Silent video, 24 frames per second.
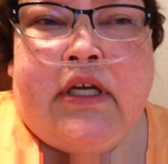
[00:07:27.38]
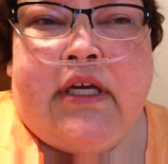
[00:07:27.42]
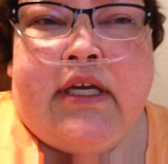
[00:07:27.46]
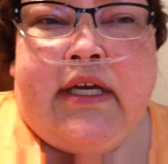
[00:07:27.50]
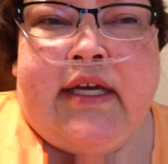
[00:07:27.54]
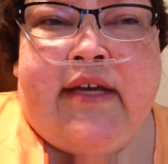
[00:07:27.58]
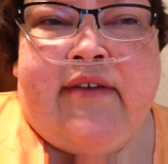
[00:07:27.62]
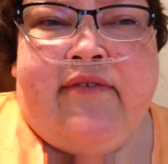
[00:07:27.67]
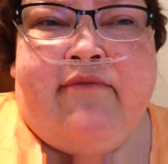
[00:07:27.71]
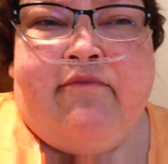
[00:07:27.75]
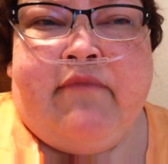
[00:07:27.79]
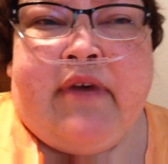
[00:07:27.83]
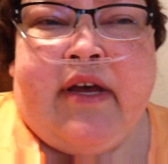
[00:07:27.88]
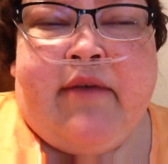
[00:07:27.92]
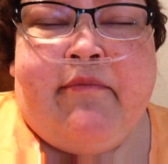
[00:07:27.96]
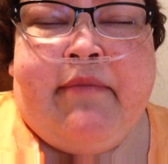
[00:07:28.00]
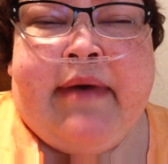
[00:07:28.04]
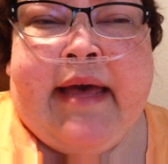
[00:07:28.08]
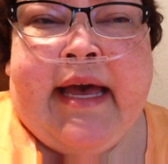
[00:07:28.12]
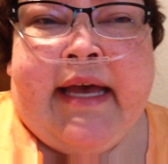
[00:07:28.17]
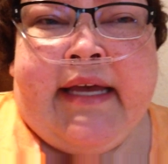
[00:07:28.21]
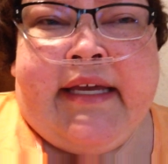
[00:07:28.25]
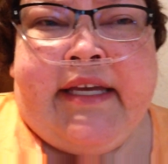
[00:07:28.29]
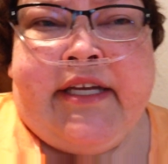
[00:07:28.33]
if my
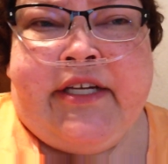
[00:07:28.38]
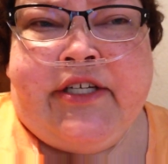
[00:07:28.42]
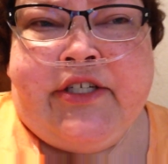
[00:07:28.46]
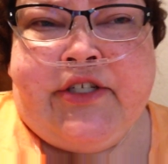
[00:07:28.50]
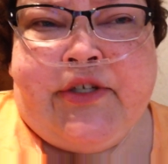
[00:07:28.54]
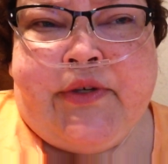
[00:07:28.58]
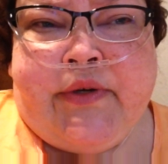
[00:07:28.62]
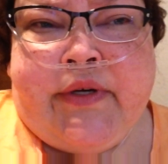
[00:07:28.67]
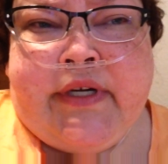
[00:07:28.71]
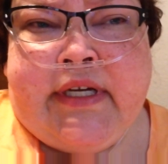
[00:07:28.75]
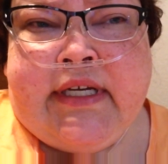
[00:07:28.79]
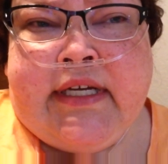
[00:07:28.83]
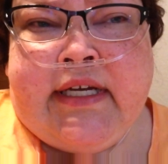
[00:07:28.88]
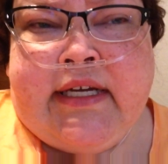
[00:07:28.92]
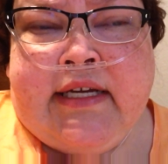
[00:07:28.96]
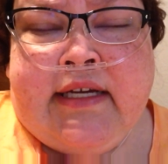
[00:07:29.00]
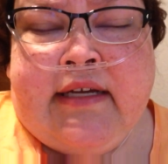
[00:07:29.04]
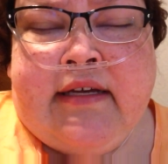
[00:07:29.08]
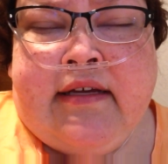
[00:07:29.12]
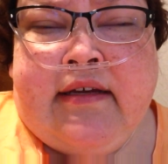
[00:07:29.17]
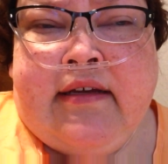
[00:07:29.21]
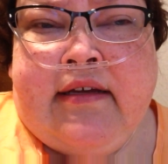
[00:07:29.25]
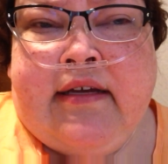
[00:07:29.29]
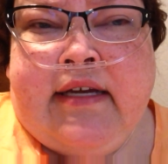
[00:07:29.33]
back injury
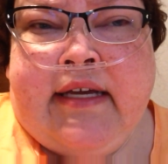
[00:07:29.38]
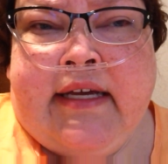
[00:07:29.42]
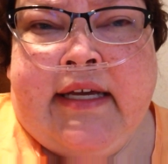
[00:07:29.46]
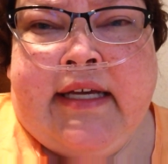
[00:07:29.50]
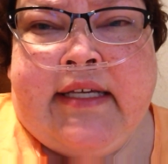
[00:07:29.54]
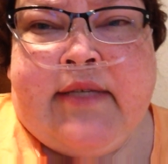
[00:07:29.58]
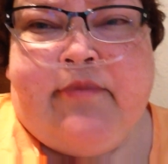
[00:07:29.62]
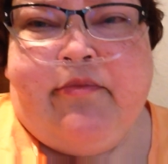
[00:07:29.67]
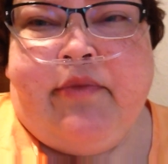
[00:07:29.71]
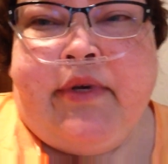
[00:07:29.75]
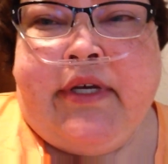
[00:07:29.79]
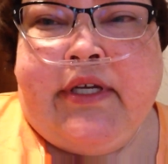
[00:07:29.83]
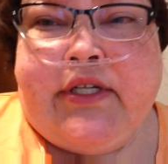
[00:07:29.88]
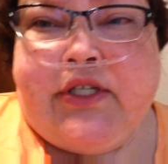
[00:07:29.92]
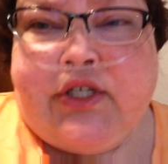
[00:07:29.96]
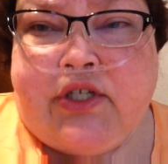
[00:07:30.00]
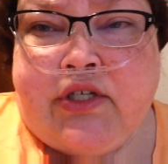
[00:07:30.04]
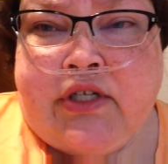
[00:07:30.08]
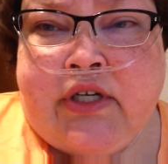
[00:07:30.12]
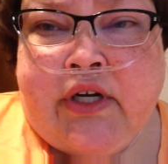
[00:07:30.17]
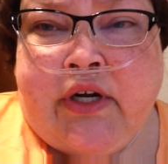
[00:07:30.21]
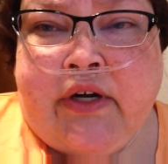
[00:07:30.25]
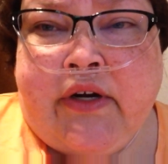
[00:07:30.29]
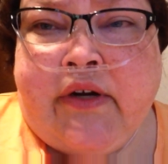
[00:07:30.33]
has
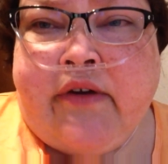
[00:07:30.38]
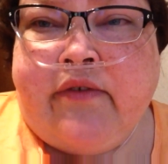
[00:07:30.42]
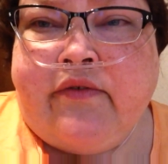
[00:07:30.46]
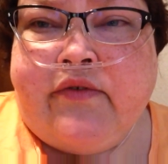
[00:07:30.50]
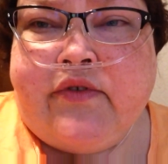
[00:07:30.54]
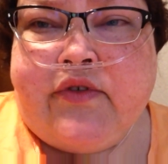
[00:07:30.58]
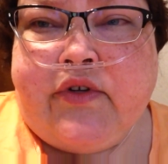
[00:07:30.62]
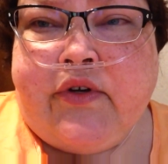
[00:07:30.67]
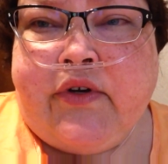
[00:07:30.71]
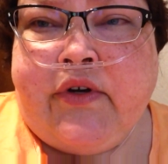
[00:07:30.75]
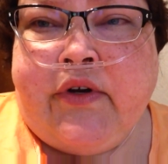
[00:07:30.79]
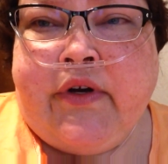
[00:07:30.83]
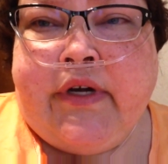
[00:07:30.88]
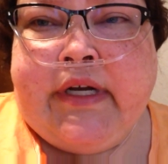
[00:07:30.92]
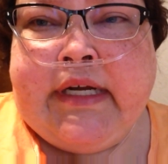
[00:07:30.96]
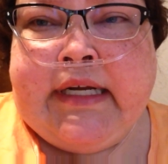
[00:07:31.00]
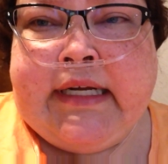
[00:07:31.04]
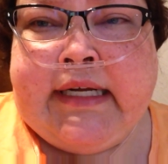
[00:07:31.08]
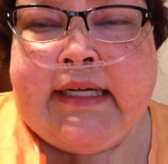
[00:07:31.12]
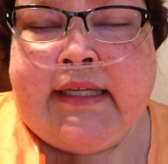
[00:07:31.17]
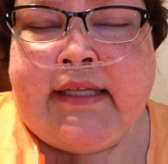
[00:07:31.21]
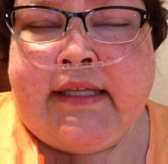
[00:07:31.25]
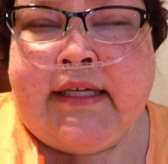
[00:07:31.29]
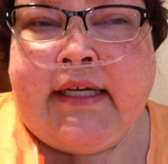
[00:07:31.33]
pinched nerves or
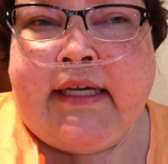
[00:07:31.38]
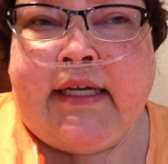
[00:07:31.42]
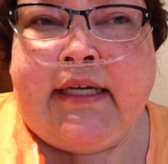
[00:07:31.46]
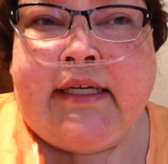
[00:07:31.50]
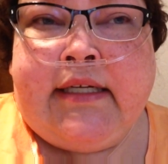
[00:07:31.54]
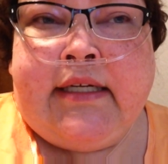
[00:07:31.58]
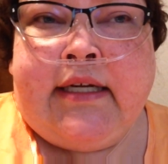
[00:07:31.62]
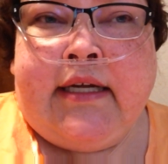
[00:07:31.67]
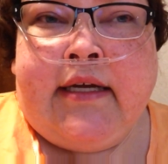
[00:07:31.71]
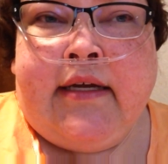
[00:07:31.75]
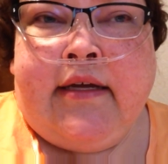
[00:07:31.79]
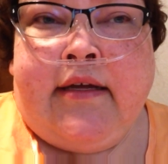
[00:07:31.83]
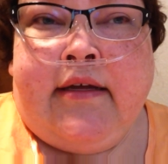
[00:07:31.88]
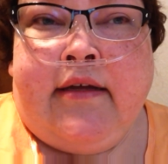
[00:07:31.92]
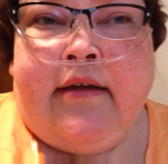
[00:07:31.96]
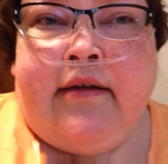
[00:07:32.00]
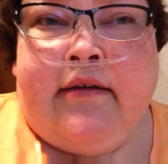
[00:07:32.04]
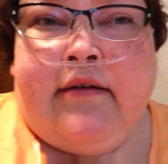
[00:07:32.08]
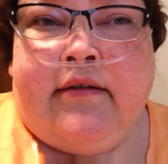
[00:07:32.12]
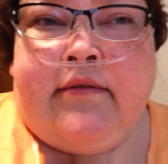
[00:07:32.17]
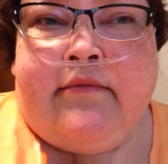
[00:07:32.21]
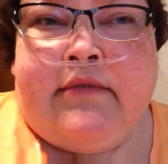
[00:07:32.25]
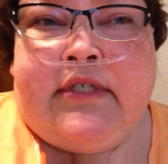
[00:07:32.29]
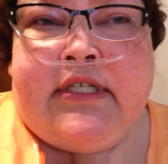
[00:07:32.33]
anything
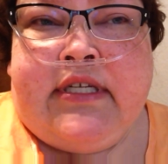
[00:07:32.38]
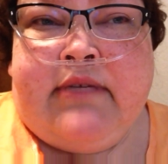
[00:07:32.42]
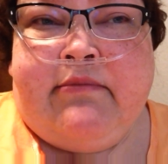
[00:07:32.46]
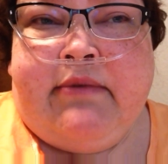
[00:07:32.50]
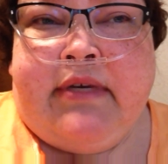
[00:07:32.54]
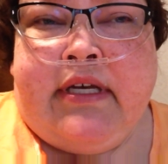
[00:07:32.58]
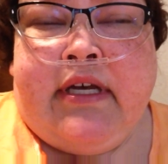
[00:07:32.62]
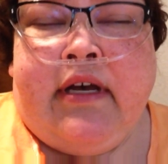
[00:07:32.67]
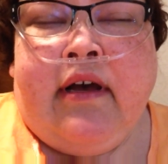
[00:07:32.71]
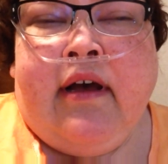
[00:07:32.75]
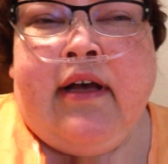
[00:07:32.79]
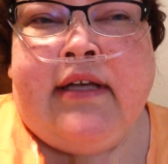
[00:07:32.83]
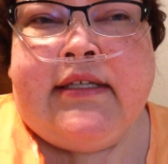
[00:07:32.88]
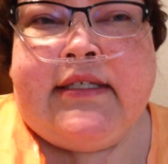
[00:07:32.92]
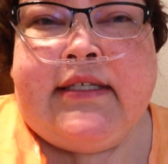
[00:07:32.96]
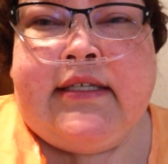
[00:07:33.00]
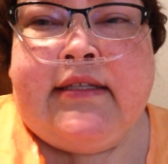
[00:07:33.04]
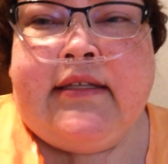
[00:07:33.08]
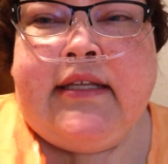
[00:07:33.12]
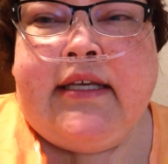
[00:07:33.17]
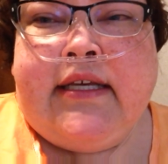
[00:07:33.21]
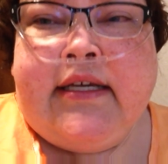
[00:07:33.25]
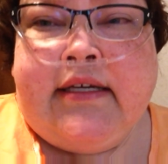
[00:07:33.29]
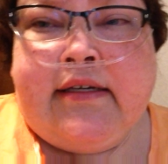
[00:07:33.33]
to be
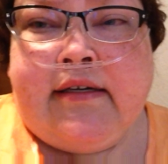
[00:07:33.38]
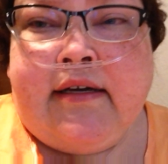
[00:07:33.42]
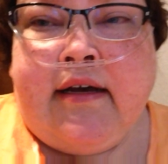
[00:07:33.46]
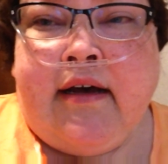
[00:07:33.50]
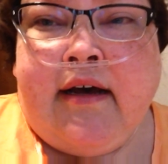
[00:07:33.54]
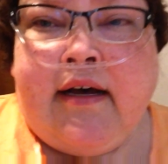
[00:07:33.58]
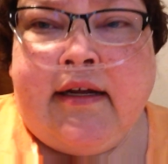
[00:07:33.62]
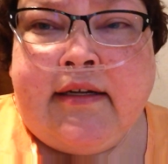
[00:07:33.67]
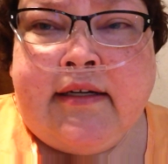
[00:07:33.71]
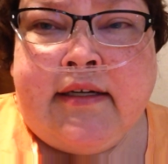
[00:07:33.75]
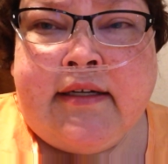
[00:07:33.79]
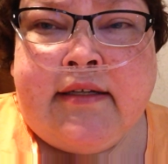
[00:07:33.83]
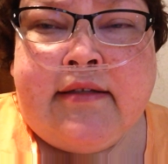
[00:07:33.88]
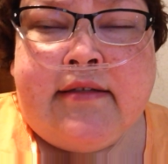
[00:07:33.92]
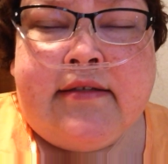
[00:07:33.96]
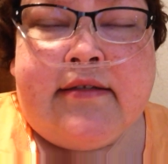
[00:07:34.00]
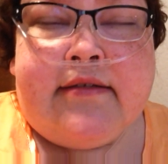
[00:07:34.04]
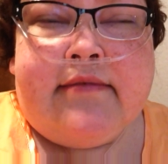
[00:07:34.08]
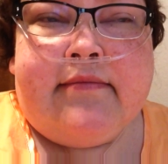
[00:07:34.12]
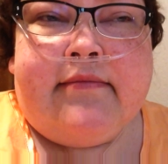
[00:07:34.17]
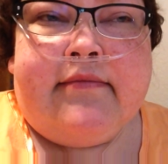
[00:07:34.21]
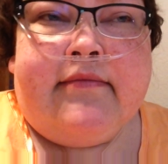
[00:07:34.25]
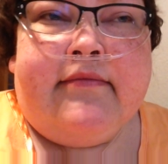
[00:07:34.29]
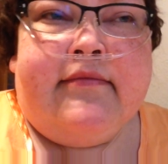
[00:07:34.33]
causing the
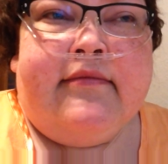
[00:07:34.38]
incontinence.